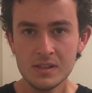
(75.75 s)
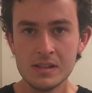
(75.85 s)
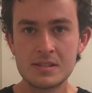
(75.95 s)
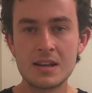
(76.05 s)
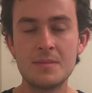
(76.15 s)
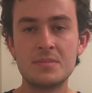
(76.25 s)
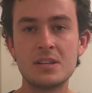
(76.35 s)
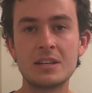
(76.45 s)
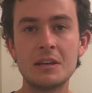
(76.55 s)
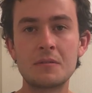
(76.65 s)
some
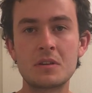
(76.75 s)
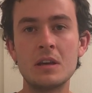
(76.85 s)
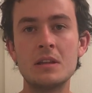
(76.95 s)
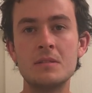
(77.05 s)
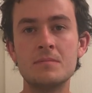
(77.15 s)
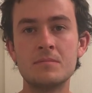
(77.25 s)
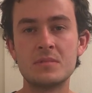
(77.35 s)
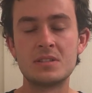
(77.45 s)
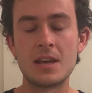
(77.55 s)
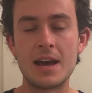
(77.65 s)
significant
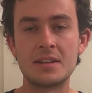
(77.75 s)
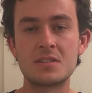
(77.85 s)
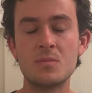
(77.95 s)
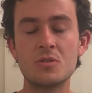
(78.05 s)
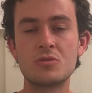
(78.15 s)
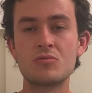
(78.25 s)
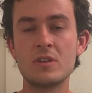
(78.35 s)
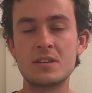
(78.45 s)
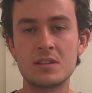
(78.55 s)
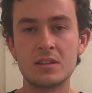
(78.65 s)
sets. Most
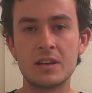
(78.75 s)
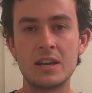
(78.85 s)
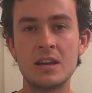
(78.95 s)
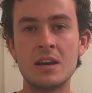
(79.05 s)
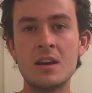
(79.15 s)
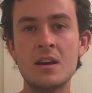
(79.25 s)
recently,